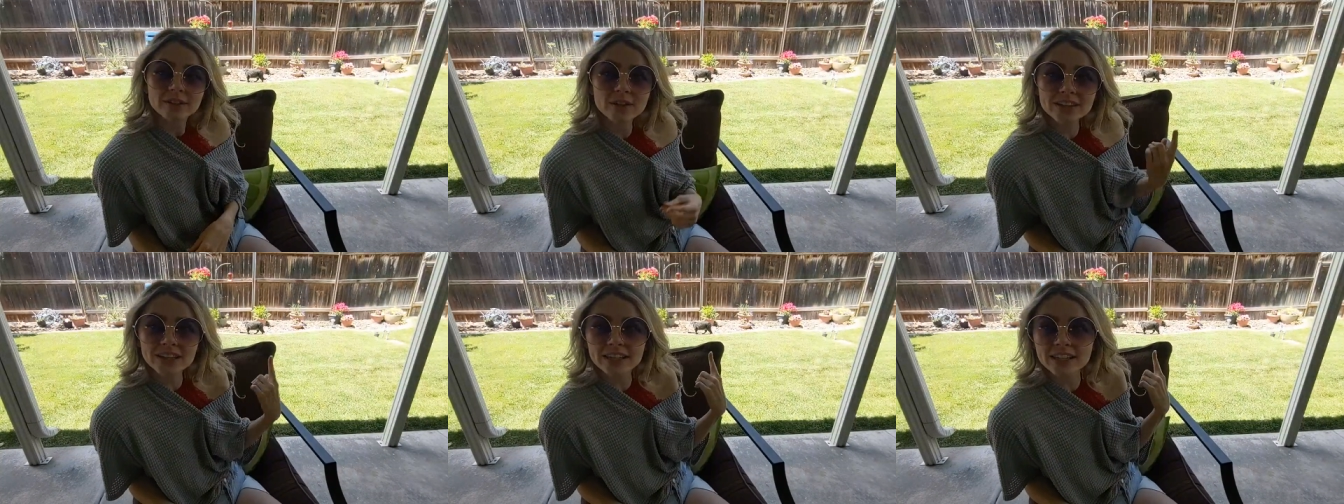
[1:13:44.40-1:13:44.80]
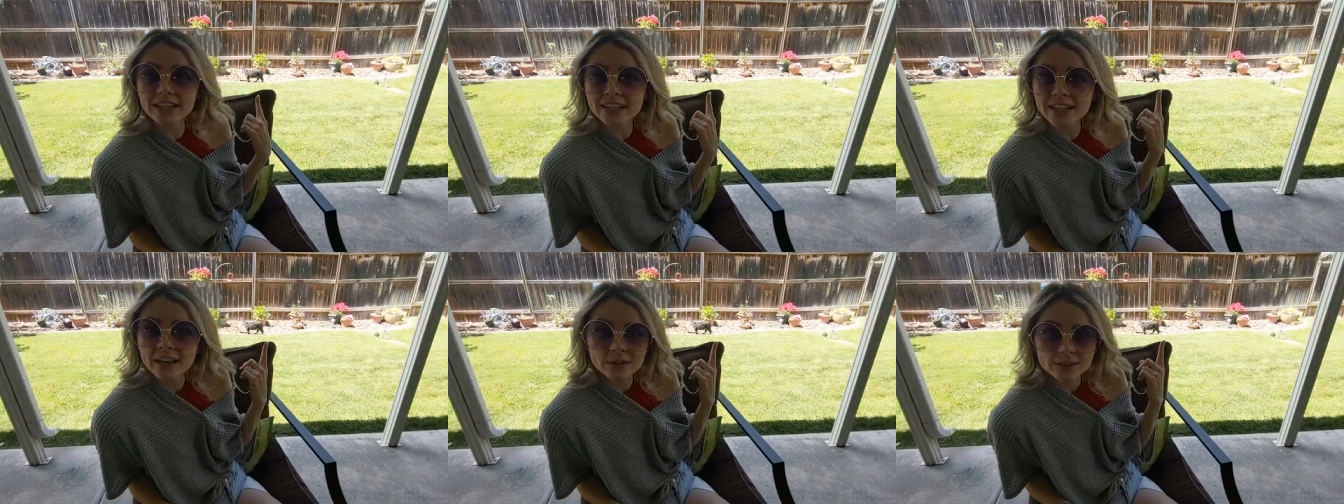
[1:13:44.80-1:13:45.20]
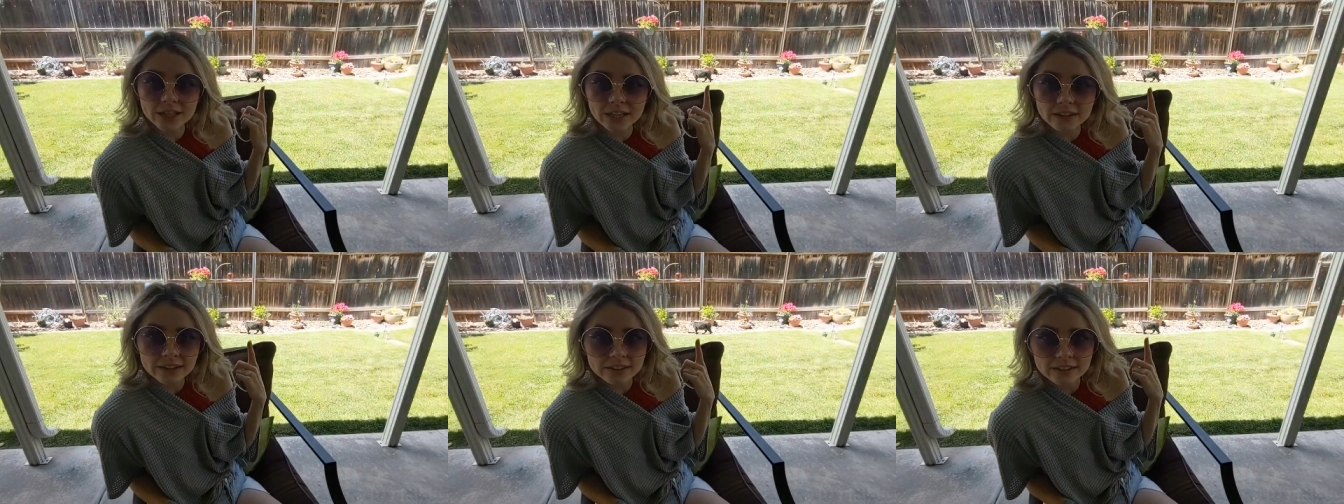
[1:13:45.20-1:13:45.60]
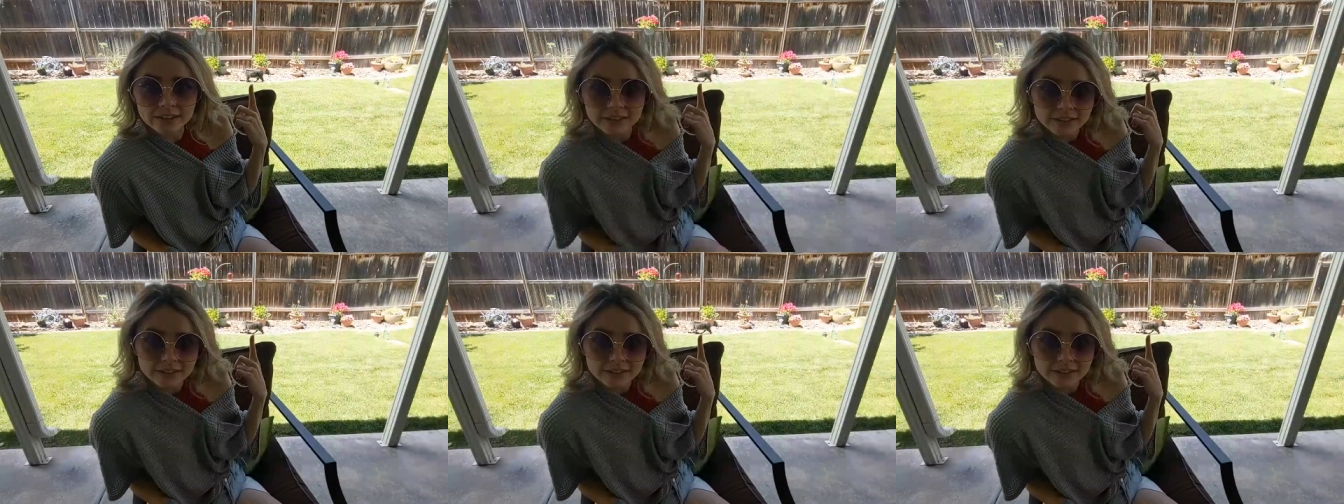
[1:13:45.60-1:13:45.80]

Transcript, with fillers: Look at that kitty out there.